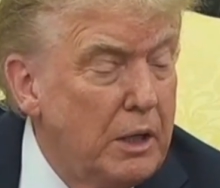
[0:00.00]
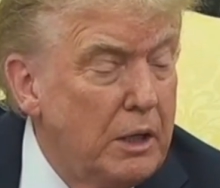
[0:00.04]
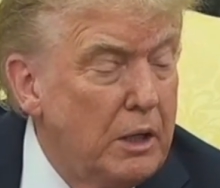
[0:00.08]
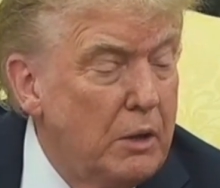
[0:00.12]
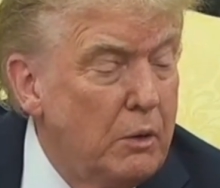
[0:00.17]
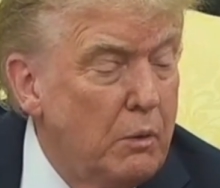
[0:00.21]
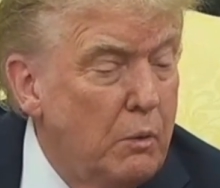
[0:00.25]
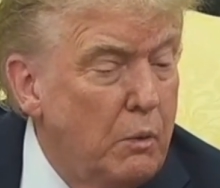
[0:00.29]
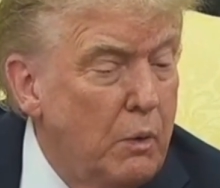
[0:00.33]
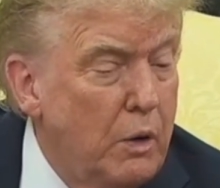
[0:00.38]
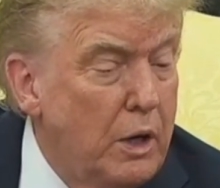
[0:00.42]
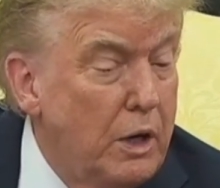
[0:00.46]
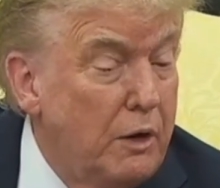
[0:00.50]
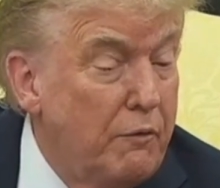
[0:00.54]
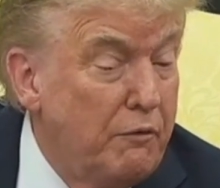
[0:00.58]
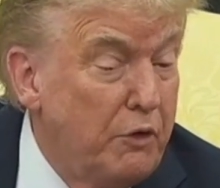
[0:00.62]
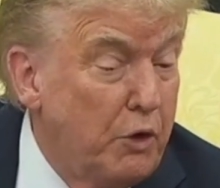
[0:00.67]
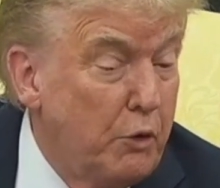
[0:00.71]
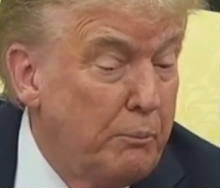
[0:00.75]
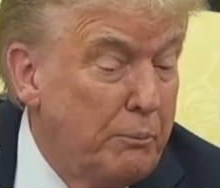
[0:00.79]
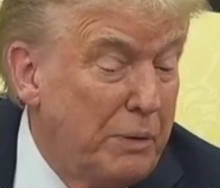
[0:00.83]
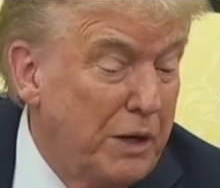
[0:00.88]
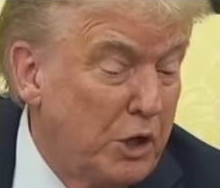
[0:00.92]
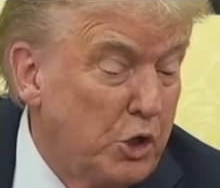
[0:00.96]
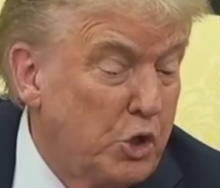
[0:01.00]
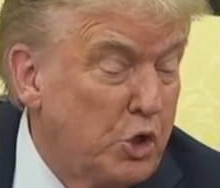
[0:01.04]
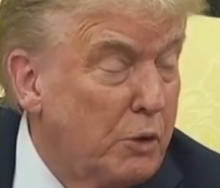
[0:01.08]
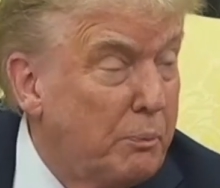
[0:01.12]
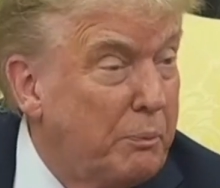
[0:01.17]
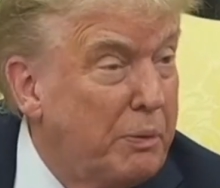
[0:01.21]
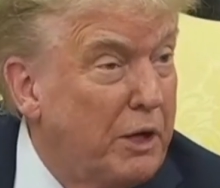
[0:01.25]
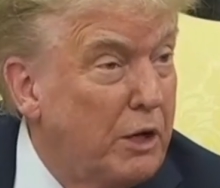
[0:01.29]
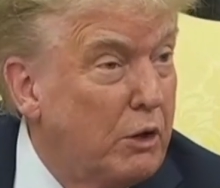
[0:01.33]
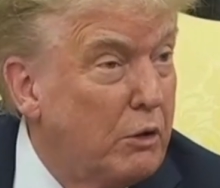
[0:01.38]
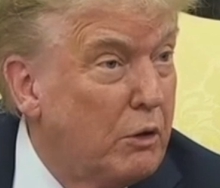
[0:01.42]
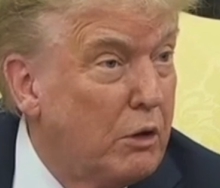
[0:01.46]
But if you
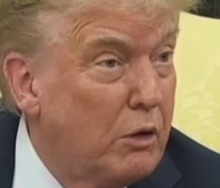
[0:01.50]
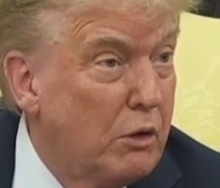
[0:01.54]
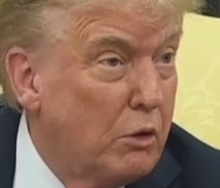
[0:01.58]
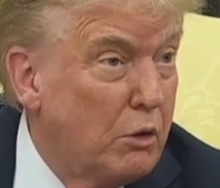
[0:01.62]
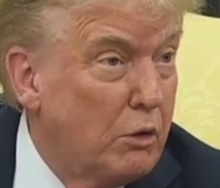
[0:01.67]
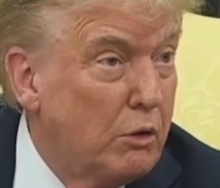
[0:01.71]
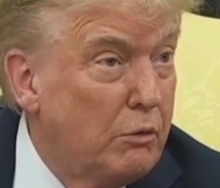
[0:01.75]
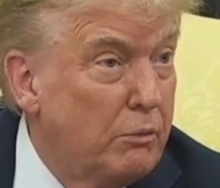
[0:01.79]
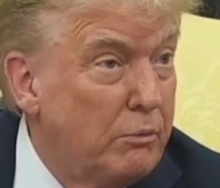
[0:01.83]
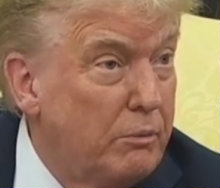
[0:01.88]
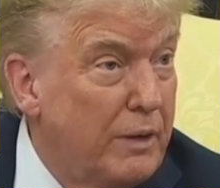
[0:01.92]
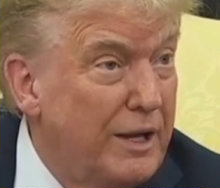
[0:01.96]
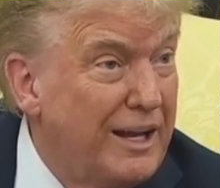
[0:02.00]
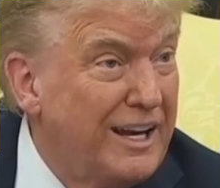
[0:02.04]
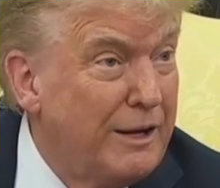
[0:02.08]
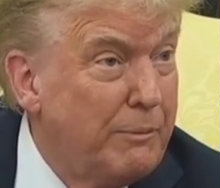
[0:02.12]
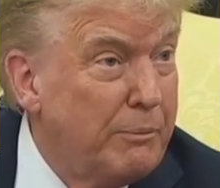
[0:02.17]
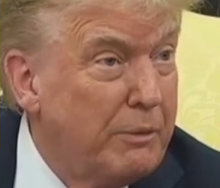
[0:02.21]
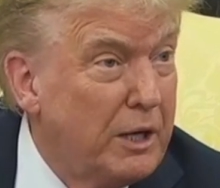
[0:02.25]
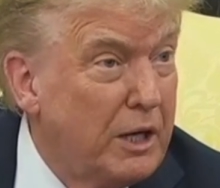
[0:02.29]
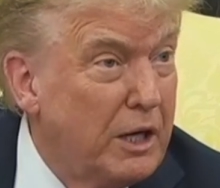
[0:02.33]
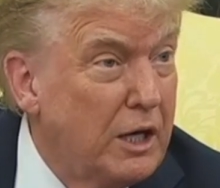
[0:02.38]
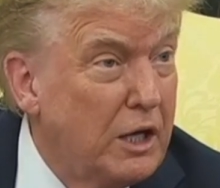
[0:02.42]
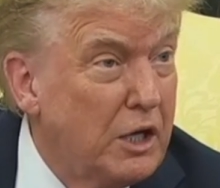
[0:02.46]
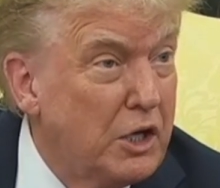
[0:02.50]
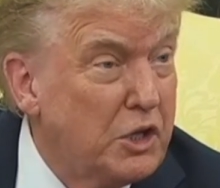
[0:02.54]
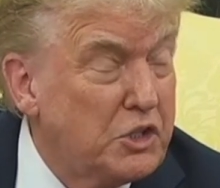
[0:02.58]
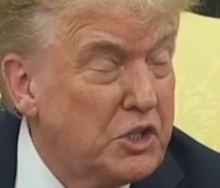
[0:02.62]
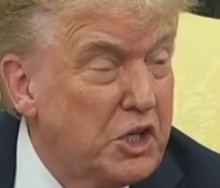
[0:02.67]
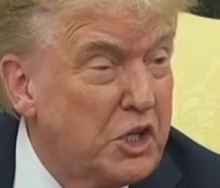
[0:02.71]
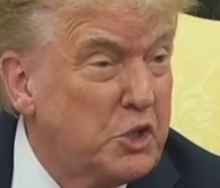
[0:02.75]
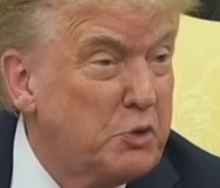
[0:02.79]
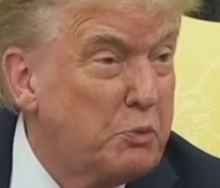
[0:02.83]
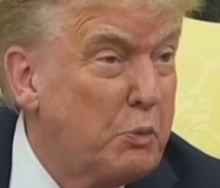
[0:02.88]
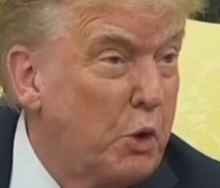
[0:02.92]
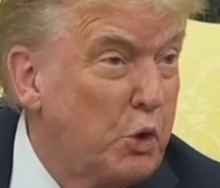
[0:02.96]
pick Shapiro or anybody
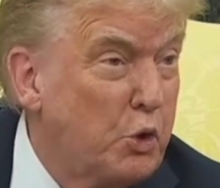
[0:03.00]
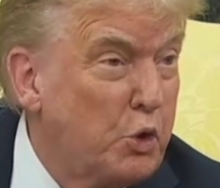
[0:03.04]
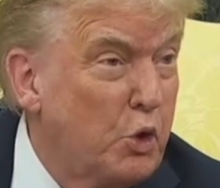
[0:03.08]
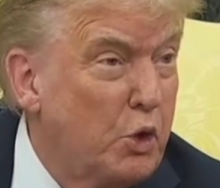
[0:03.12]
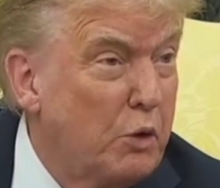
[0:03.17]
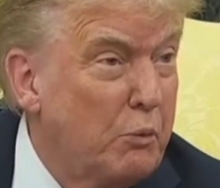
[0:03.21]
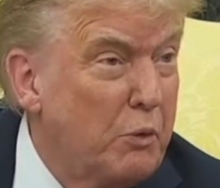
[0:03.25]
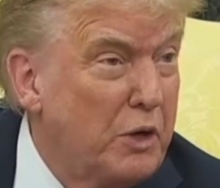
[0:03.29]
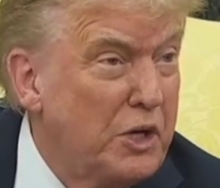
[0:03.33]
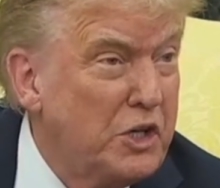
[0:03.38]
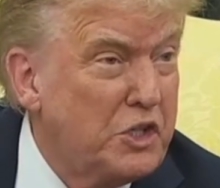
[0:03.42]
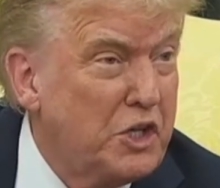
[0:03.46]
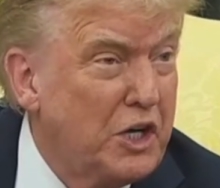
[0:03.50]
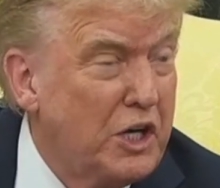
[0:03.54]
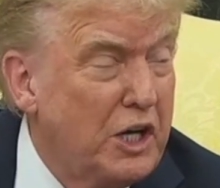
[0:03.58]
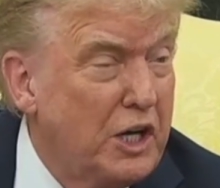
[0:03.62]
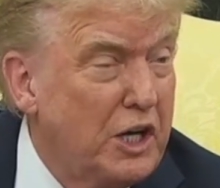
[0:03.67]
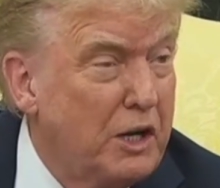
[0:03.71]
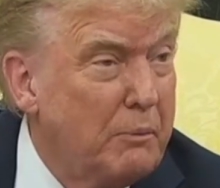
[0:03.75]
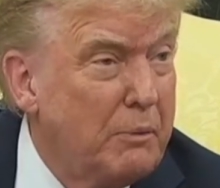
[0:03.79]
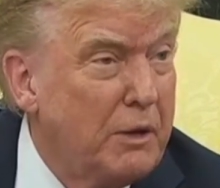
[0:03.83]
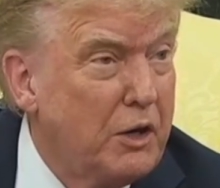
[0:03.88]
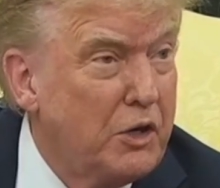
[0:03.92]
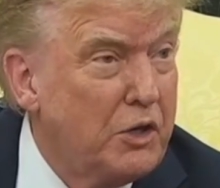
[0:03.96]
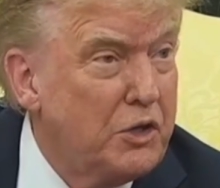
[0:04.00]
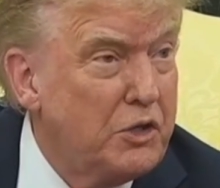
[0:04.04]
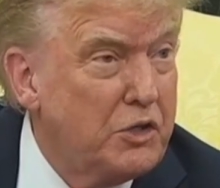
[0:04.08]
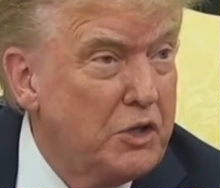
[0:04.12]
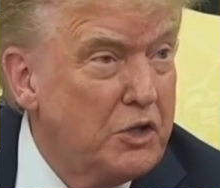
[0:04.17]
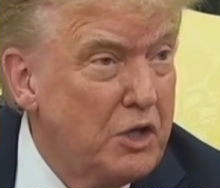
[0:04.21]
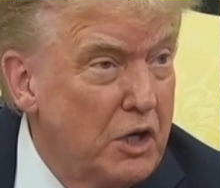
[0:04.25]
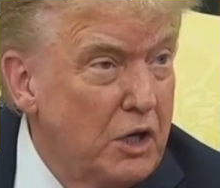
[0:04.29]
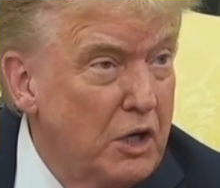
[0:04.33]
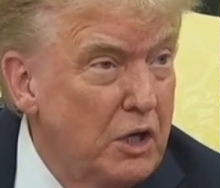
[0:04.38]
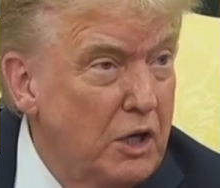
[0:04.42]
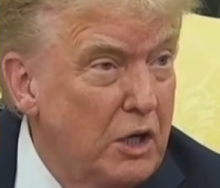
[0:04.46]
else, I spoke to him recently
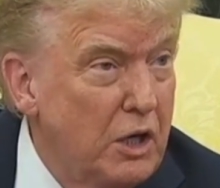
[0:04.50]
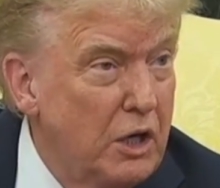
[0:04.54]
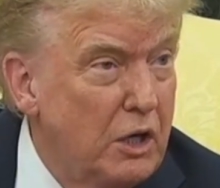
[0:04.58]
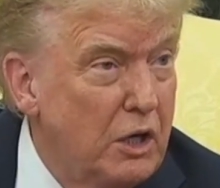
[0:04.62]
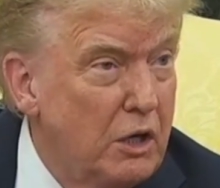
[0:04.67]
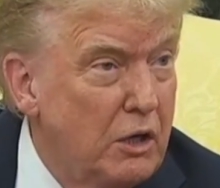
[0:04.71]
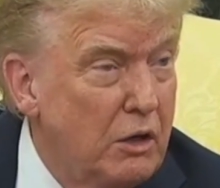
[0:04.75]
about his